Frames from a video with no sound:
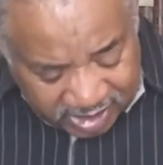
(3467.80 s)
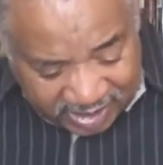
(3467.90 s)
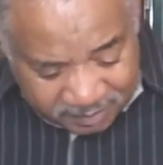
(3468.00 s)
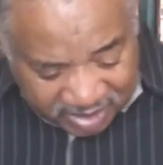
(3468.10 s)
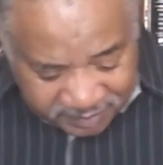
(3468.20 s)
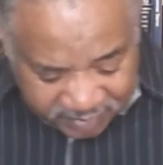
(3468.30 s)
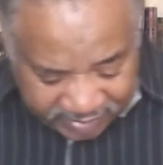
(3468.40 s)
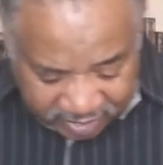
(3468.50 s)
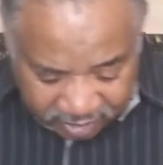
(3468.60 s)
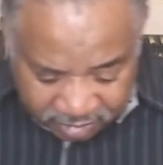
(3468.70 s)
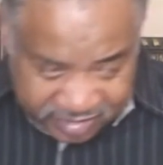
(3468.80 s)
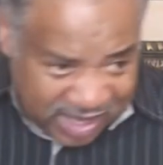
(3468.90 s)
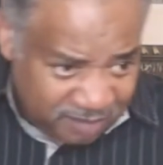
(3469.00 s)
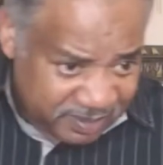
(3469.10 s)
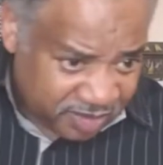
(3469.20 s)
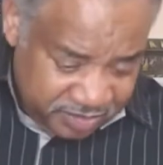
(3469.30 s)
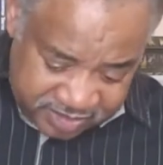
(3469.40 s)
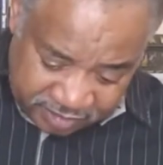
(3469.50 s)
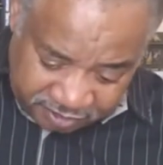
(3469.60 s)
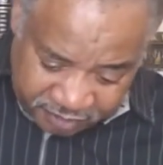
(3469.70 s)
And I'm giving a close out
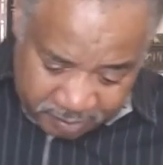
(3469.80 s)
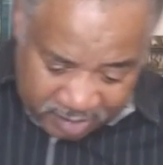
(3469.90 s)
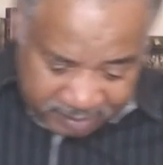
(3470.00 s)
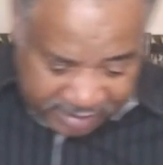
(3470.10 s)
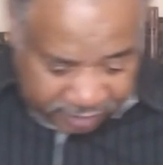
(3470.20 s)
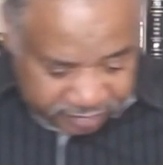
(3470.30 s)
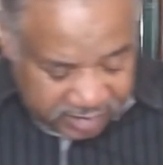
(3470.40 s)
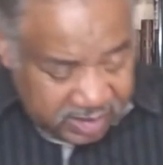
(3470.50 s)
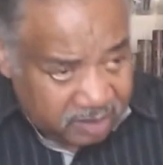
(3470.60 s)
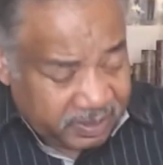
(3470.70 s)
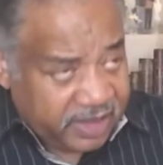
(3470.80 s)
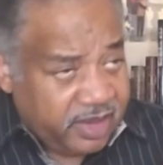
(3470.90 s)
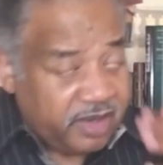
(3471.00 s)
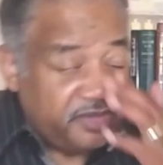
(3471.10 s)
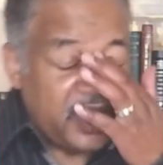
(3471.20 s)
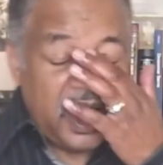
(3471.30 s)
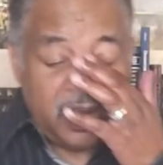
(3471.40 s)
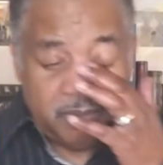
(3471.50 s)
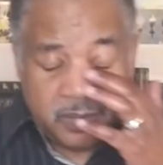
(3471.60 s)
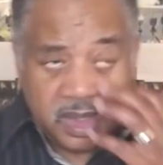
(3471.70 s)
because just a few more minutes. But here in
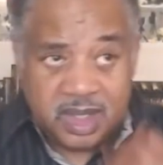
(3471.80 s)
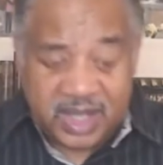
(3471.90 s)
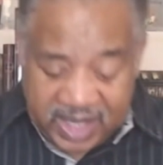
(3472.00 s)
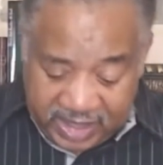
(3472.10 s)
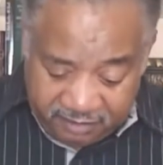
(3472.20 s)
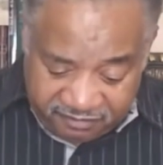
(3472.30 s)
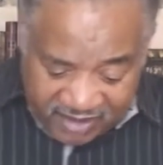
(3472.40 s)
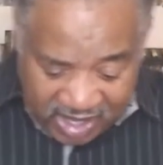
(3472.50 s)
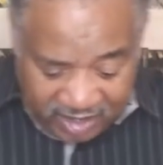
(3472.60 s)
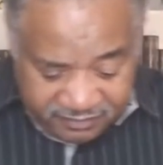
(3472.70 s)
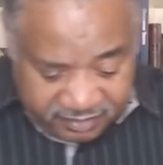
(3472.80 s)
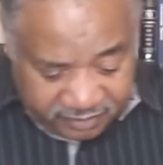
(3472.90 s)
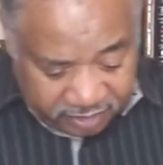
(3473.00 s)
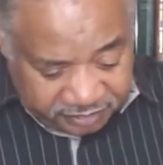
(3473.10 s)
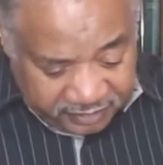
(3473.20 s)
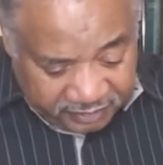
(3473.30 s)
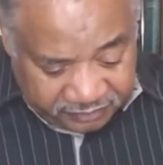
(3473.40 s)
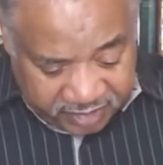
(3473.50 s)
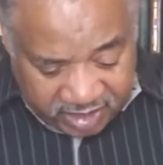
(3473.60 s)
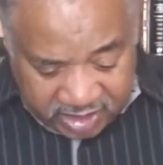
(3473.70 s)
Psalm 85 in verse
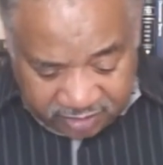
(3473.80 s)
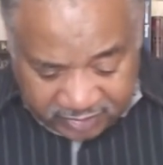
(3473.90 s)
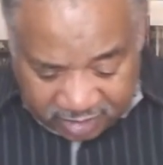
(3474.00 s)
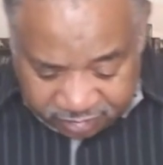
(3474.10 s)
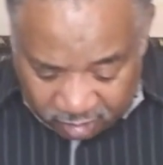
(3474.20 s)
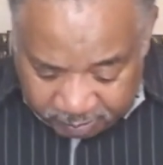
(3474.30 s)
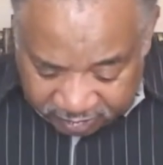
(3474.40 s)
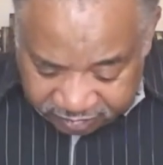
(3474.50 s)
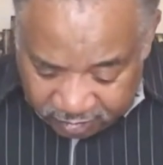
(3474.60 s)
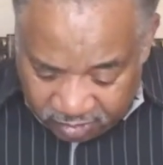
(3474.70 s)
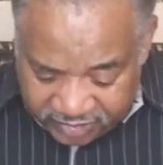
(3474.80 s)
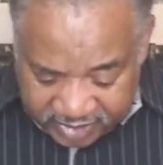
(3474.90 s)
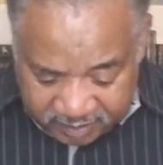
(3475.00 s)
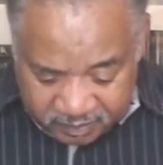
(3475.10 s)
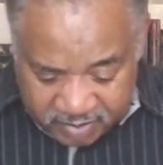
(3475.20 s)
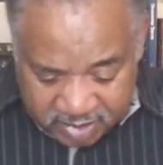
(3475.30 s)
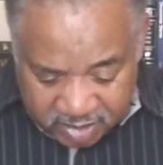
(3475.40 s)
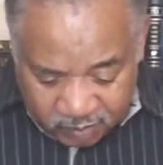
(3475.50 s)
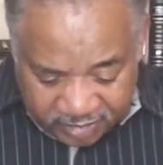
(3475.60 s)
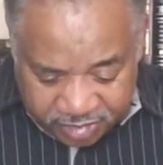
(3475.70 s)
15, he says, so pursue them
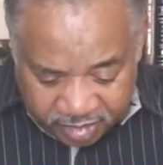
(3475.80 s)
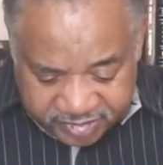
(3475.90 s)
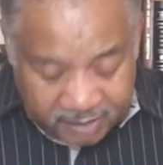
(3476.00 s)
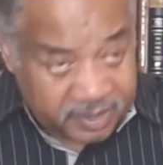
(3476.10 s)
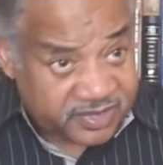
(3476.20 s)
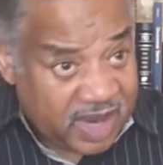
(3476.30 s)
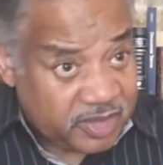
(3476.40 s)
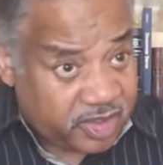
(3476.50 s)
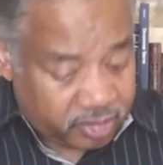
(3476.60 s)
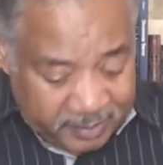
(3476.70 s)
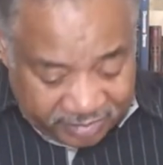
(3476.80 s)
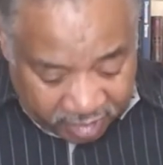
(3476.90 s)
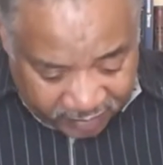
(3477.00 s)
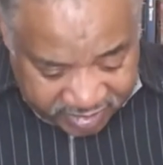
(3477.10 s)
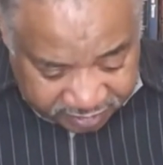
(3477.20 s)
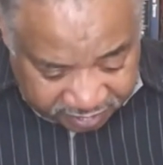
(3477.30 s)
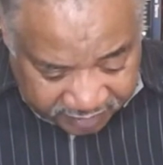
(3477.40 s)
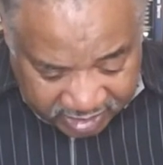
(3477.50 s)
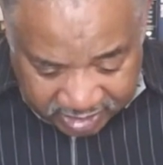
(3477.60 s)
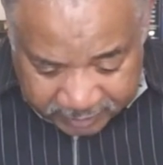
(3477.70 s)
with your tempest. Now he talks about the greatness
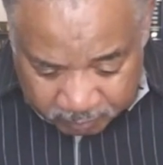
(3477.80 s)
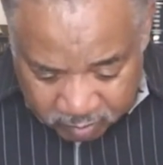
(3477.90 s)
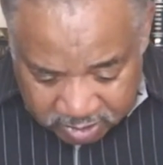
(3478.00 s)
of God.